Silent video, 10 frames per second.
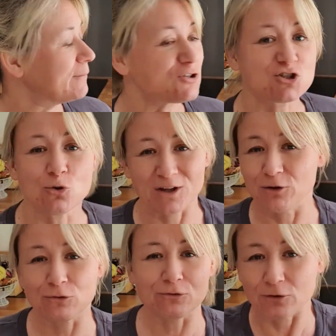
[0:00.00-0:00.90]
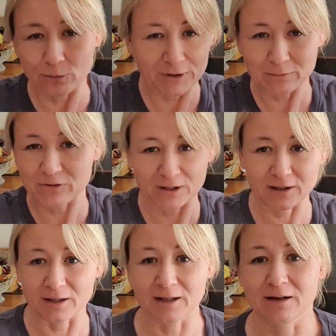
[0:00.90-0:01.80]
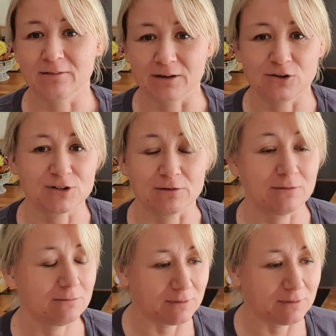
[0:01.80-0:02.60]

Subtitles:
I'm just talking you through what I'm thinking here and you don't